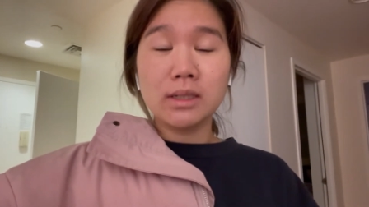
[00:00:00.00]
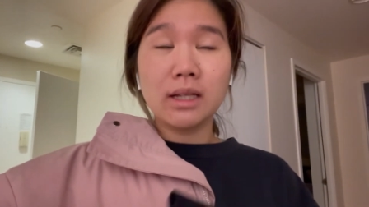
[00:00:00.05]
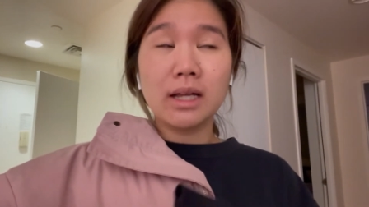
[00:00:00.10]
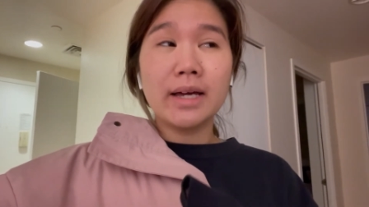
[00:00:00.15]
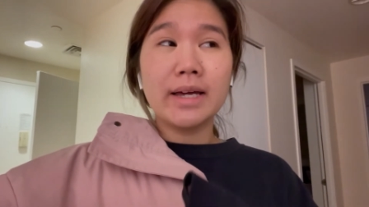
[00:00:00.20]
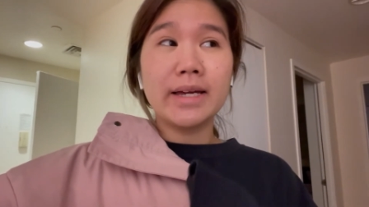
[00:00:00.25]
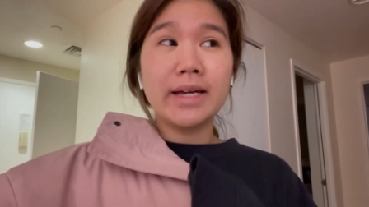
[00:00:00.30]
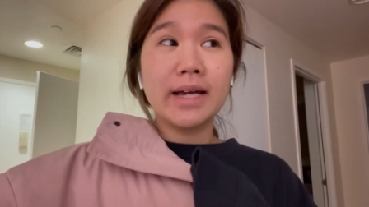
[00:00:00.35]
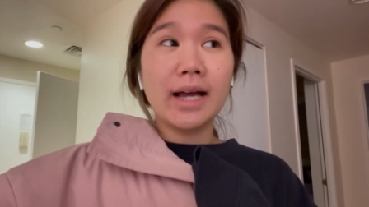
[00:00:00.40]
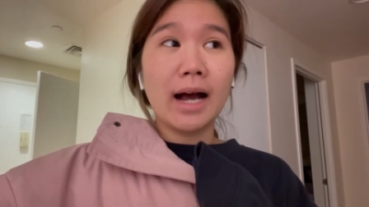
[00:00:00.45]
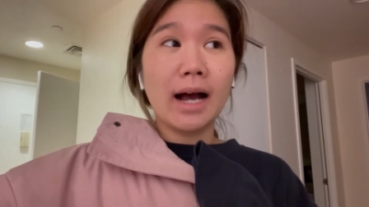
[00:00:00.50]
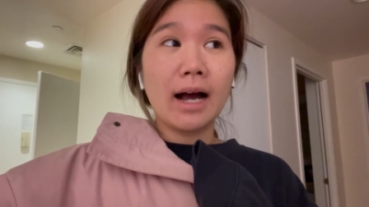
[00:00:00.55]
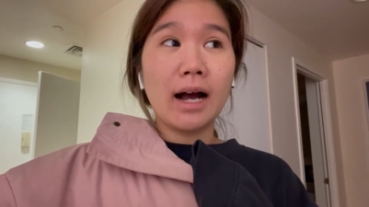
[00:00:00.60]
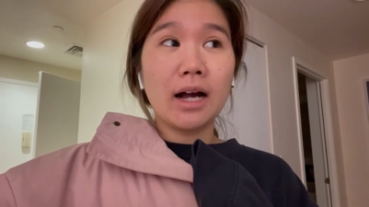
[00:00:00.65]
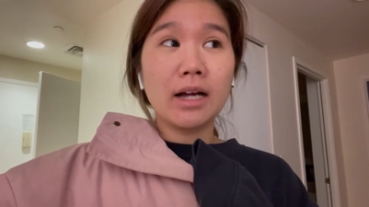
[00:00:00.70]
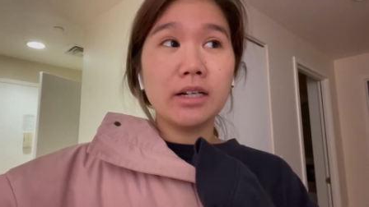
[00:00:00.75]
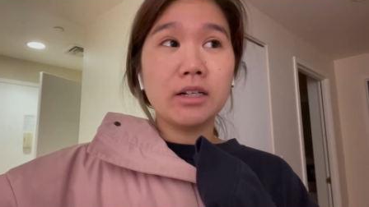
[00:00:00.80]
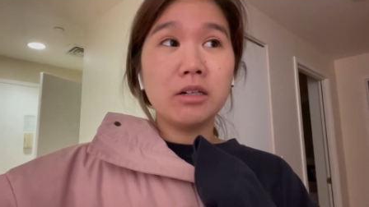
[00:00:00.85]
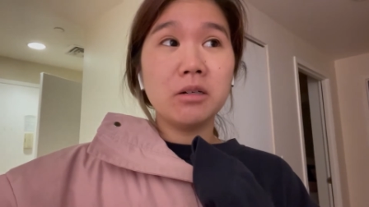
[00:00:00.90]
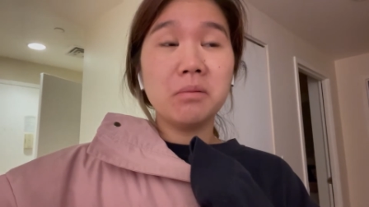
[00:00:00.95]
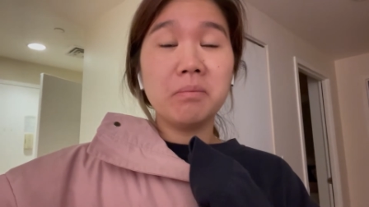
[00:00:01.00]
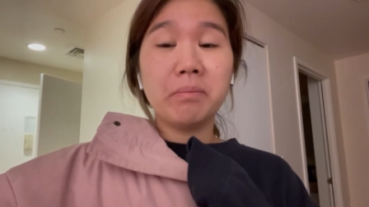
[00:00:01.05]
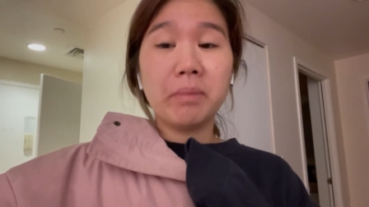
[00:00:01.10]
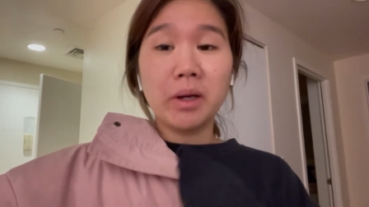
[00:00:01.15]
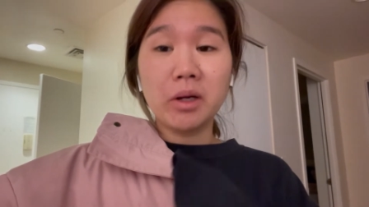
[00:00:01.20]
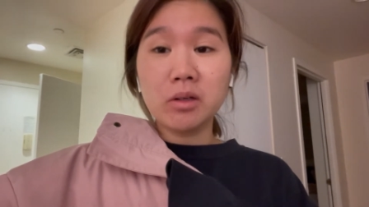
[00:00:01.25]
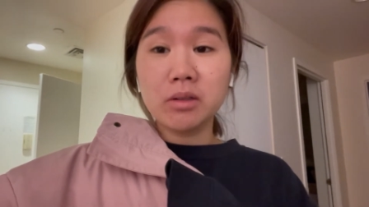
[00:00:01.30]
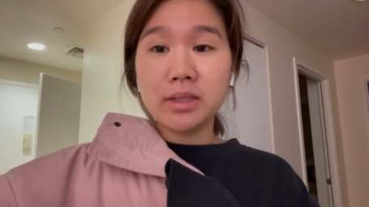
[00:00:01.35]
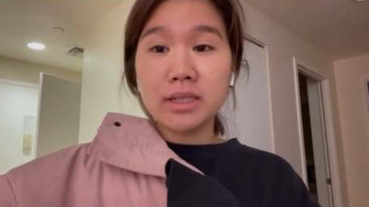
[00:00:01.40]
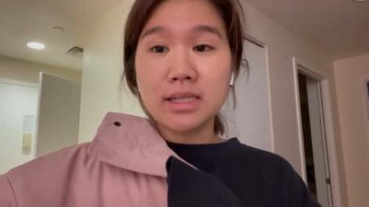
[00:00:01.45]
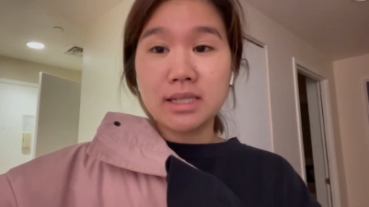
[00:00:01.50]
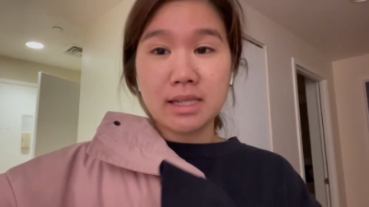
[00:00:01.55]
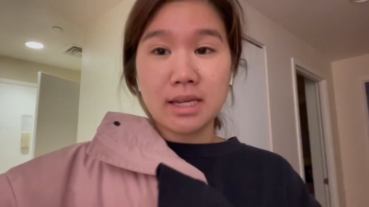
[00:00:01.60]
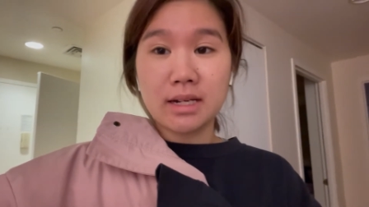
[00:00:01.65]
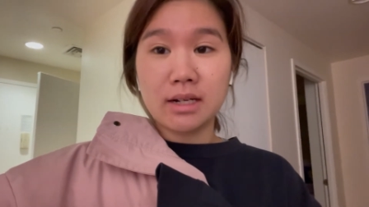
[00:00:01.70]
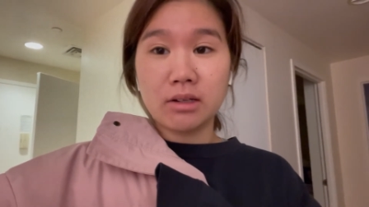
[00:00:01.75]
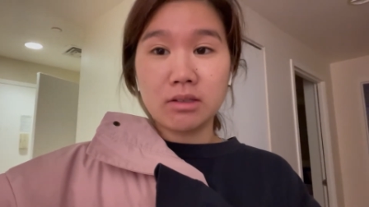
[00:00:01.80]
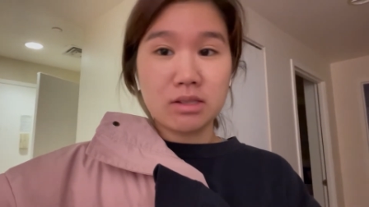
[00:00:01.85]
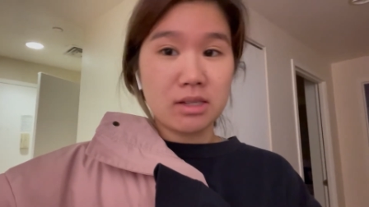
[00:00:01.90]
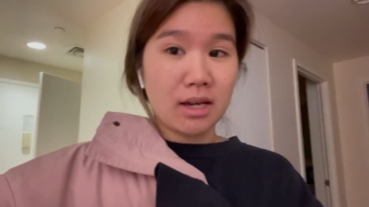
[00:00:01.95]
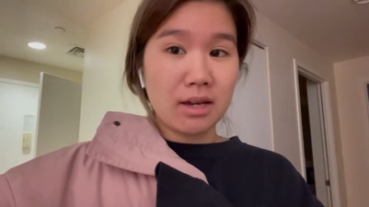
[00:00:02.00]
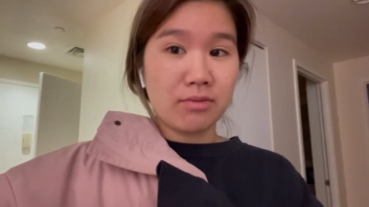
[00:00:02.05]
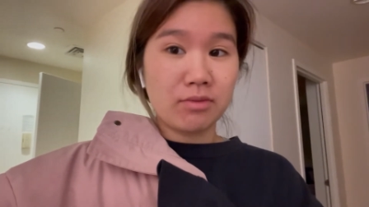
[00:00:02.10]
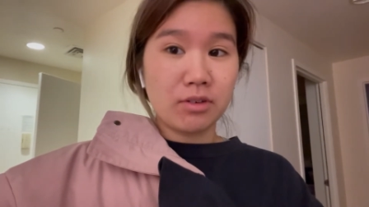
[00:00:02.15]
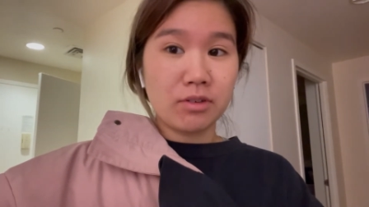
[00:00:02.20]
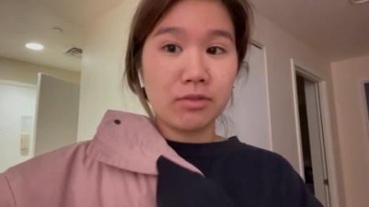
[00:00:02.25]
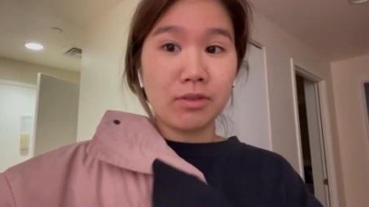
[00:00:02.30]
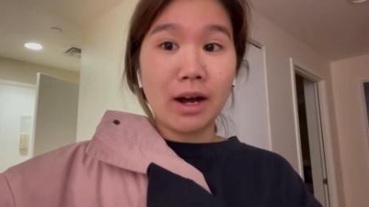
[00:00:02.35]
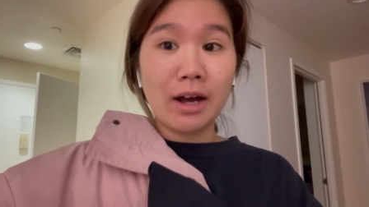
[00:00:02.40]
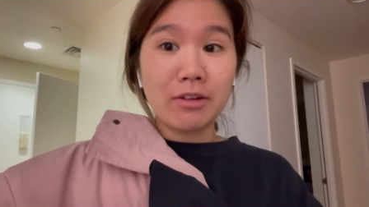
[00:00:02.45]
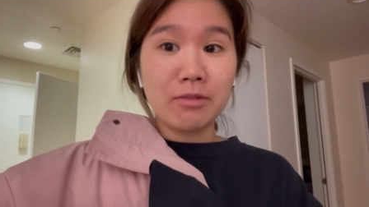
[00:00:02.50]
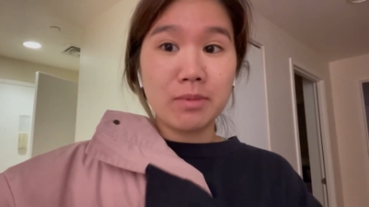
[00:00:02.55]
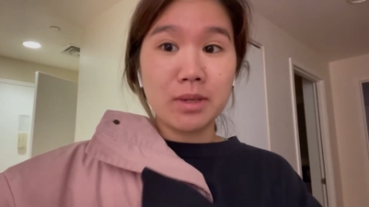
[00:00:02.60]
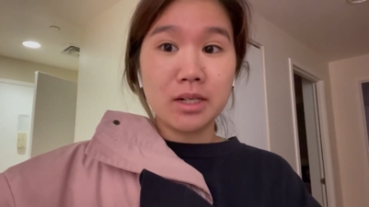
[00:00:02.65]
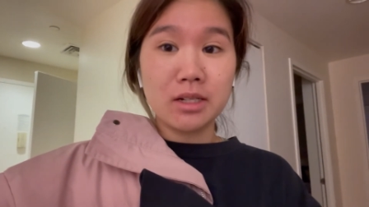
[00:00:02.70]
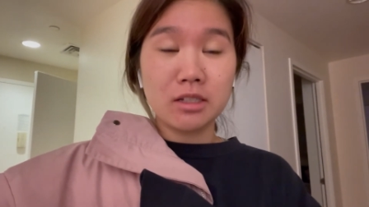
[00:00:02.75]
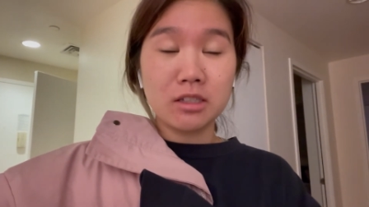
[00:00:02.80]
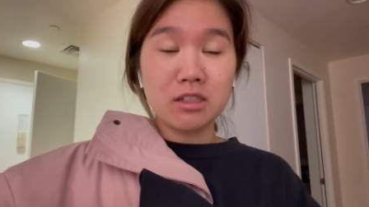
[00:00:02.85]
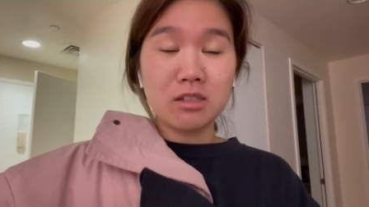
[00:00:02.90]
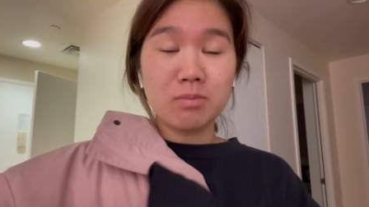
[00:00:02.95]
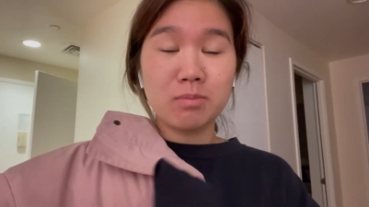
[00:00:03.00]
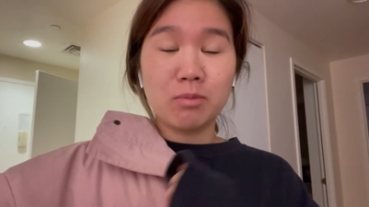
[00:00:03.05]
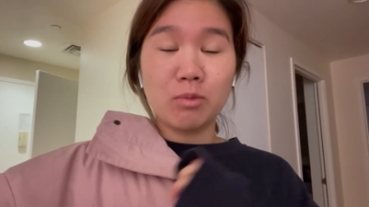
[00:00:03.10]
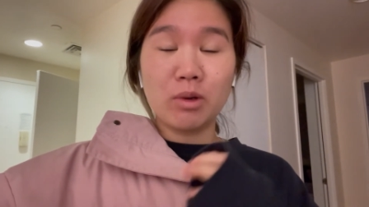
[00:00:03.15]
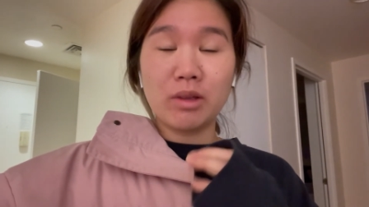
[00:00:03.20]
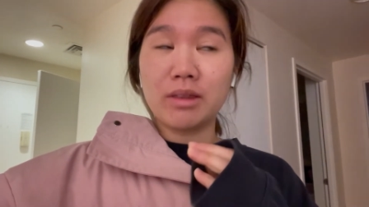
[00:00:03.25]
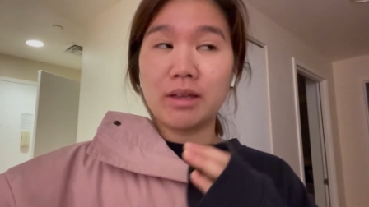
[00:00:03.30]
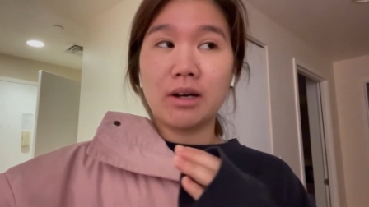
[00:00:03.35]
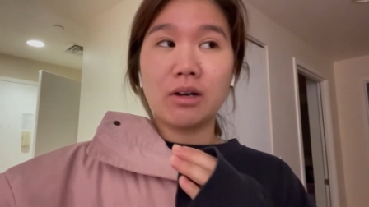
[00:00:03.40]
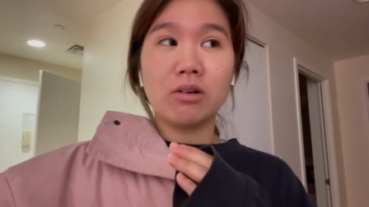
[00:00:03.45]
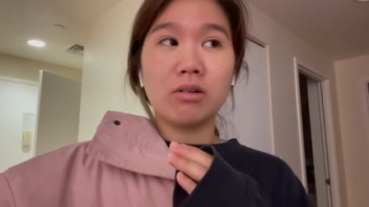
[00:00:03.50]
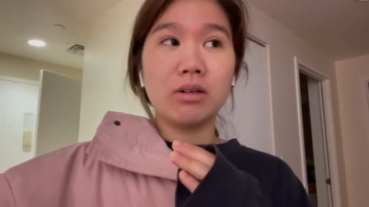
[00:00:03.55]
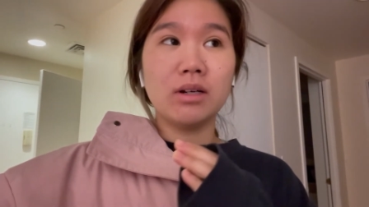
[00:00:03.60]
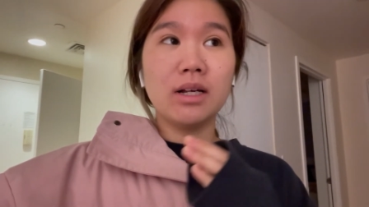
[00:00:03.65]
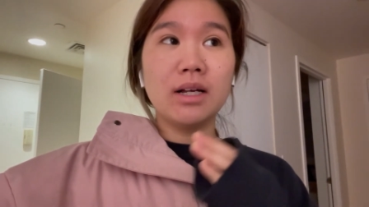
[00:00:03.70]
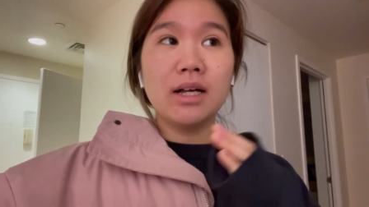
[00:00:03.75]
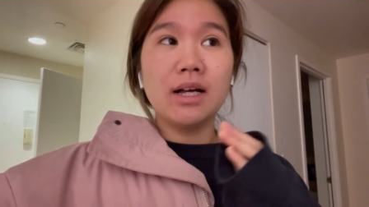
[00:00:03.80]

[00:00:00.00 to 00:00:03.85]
Like I could barely stand outside for five minutes without